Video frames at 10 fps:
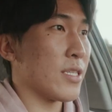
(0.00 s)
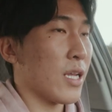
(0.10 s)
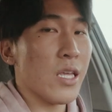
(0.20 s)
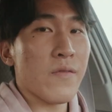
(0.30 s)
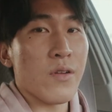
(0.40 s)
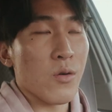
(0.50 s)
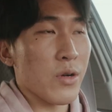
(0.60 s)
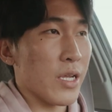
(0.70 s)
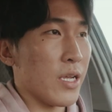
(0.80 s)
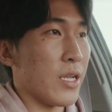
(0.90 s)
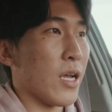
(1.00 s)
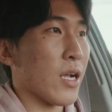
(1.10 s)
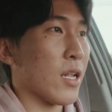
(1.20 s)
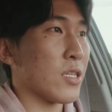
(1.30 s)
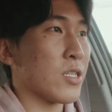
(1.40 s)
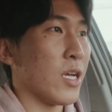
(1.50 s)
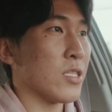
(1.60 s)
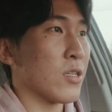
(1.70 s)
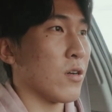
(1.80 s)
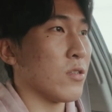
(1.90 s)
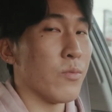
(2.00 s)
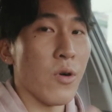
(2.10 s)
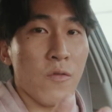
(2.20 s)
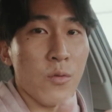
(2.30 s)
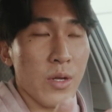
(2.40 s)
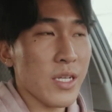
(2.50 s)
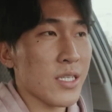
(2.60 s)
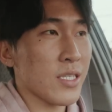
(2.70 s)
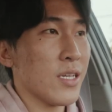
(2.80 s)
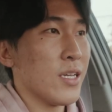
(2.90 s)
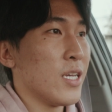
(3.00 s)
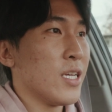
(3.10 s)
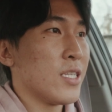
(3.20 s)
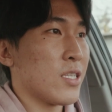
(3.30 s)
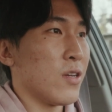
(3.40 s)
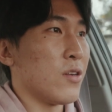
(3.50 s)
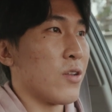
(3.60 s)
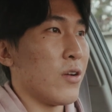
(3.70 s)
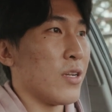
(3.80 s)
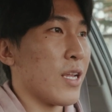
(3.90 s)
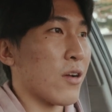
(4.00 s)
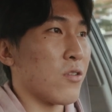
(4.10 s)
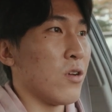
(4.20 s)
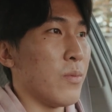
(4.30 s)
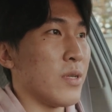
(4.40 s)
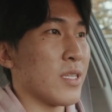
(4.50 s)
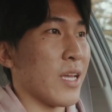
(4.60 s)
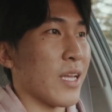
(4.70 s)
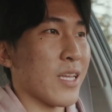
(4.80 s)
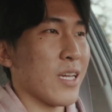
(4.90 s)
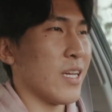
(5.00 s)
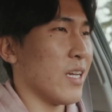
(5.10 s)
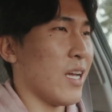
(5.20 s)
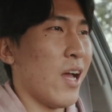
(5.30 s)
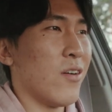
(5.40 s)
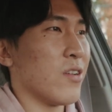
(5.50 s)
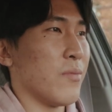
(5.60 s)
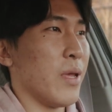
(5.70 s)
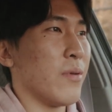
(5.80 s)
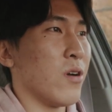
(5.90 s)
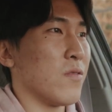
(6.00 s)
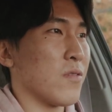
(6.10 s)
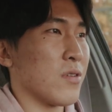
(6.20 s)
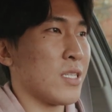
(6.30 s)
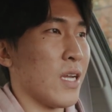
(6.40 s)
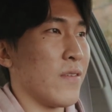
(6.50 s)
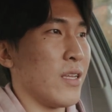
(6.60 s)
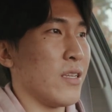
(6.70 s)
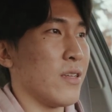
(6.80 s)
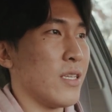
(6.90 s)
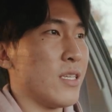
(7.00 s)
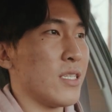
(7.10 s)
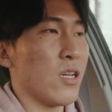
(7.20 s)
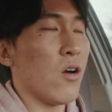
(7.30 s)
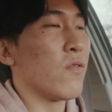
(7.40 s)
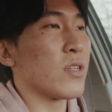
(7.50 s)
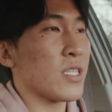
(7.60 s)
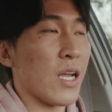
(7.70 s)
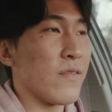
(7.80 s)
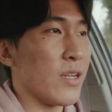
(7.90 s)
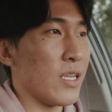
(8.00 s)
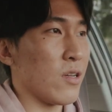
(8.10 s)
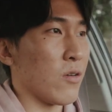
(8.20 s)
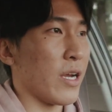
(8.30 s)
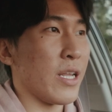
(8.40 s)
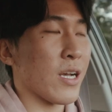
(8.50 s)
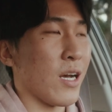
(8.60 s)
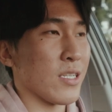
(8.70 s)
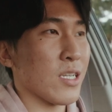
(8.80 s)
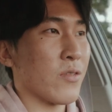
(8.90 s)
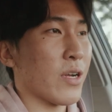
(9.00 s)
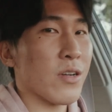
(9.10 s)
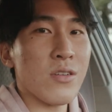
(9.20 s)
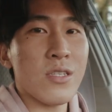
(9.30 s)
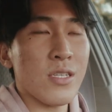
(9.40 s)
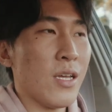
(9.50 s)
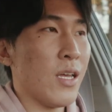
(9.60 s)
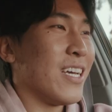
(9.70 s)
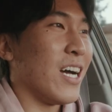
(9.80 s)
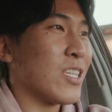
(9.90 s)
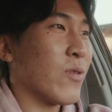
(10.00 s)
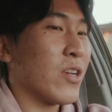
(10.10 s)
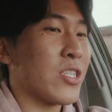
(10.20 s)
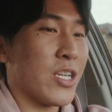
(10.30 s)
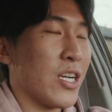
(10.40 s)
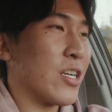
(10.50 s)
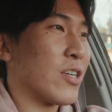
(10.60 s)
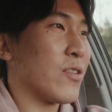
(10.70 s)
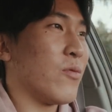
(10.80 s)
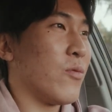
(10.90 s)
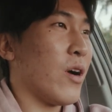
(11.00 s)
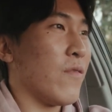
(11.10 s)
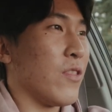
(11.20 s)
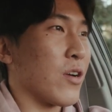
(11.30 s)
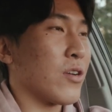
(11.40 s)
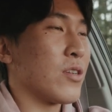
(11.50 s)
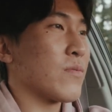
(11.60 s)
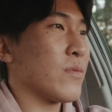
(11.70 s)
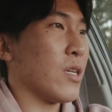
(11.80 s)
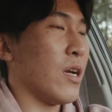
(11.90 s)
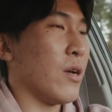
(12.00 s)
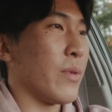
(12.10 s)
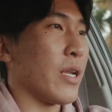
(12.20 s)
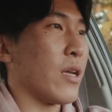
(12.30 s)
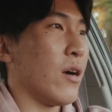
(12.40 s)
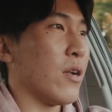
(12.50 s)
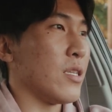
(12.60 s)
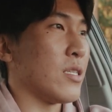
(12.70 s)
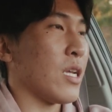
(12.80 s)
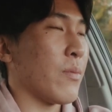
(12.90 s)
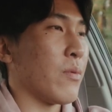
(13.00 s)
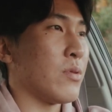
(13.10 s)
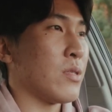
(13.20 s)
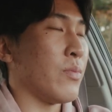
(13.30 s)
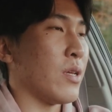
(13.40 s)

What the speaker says: since I live in Oregon, I got a chance to go to both weeks. So during that group, it's like, I don't know, maybe over 70 or 80 content creators. I just want to share what I've learned meeting all these types